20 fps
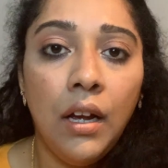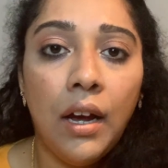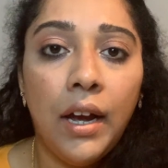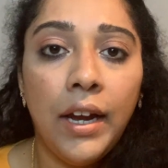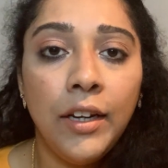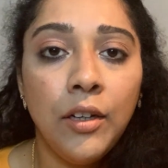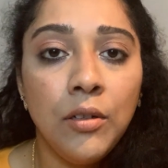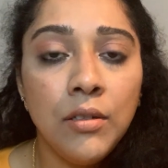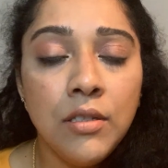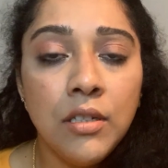
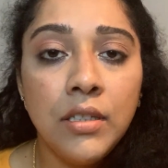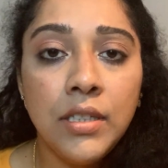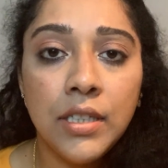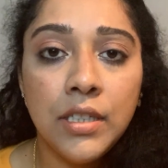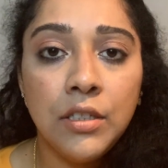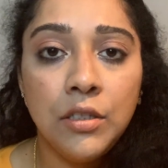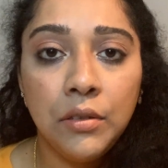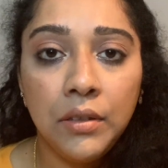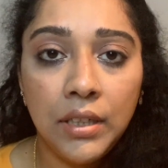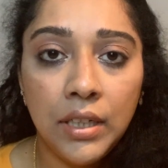I also
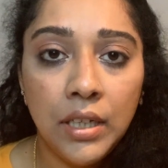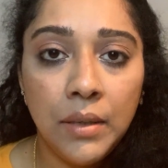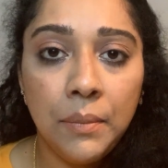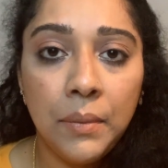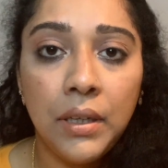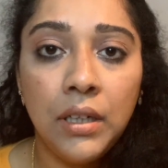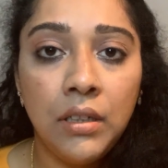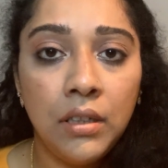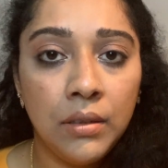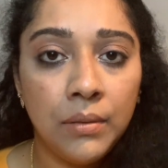tend to
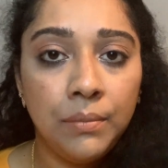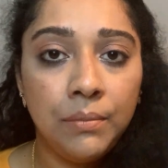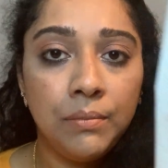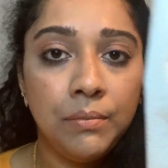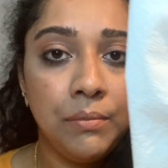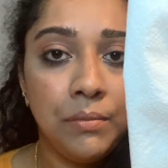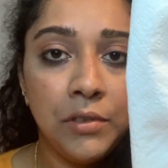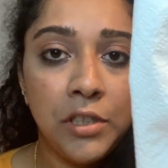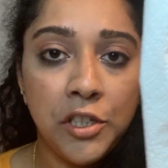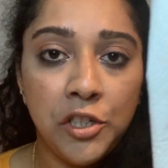keep a
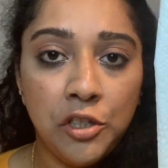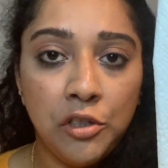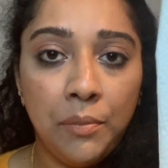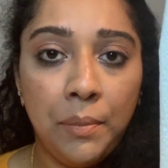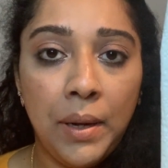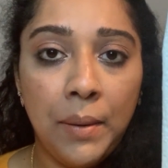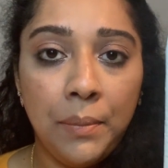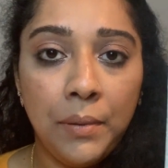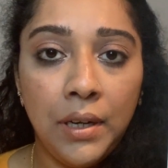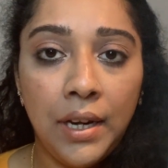tissue
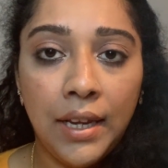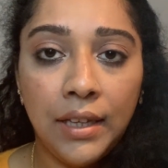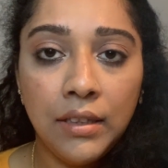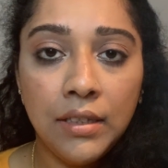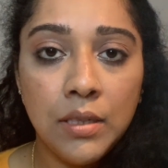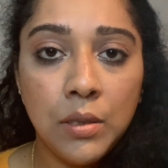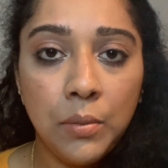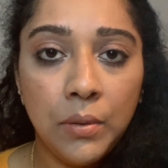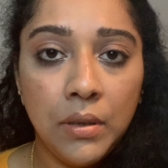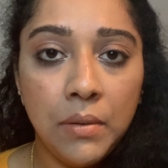paper like
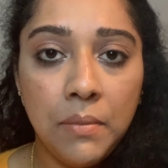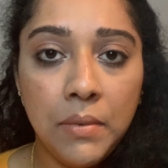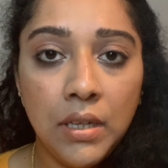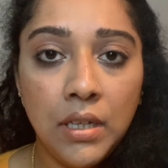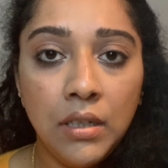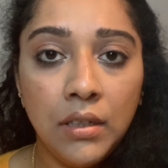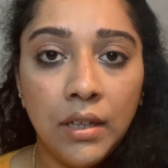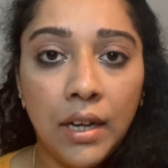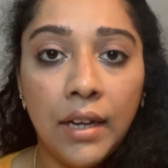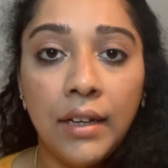this with
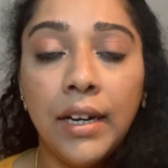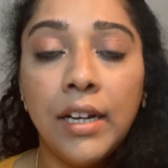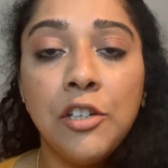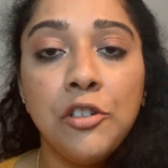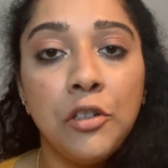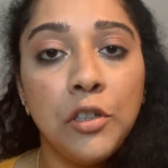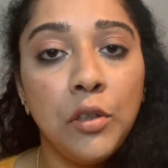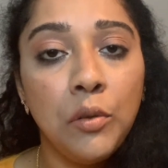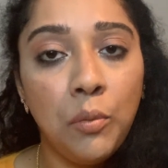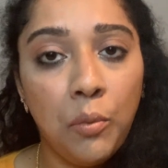me, and I'll
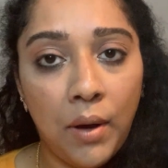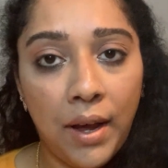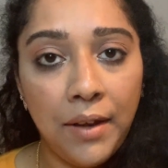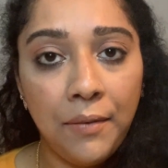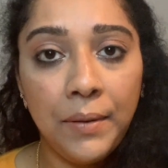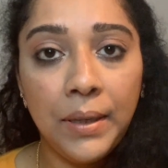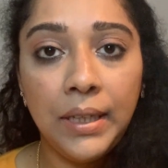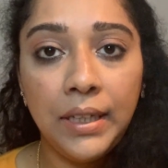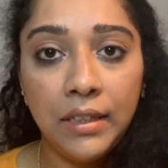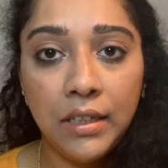show you why
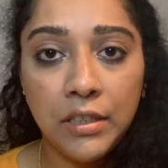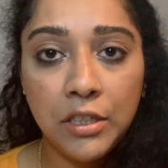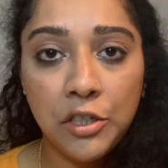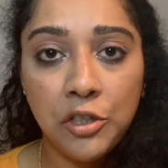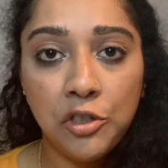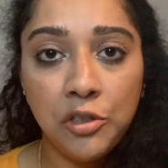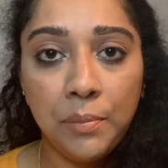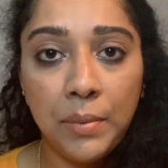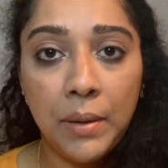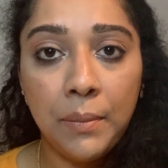we need a
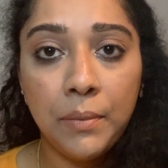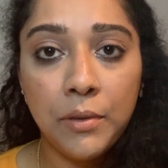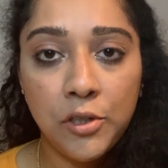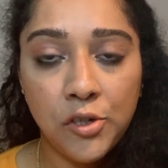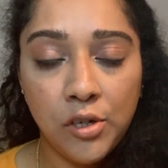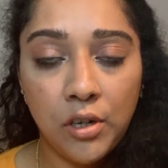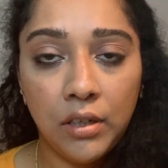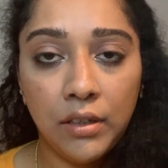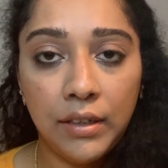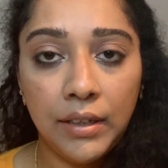tissue paper
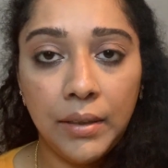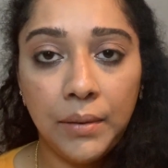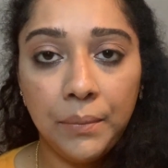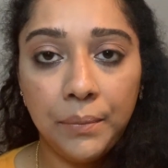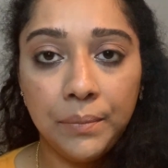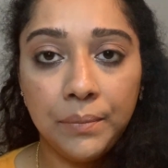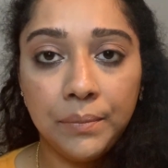shortly.